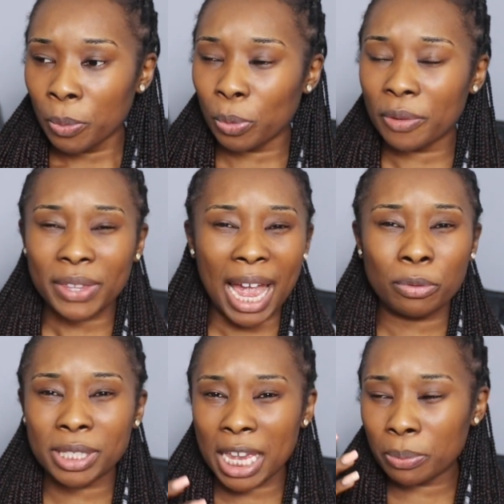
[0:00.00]
With that,
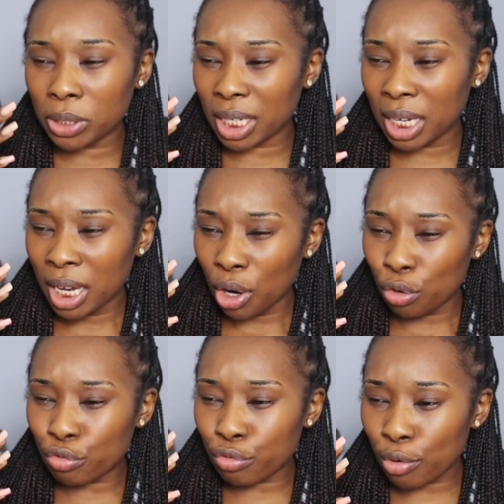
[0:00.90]
I was able to
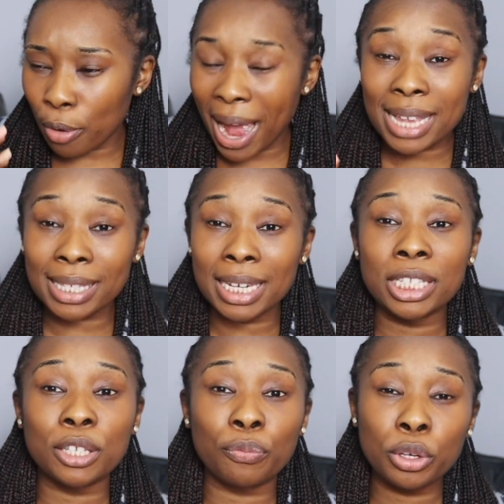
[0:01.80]
grow as an
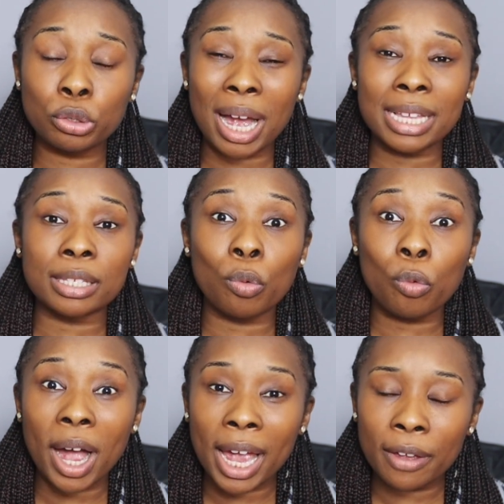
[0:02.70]
individual, as a
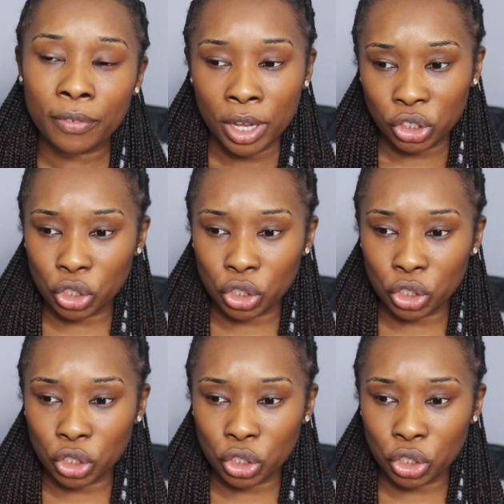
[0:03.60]
wife,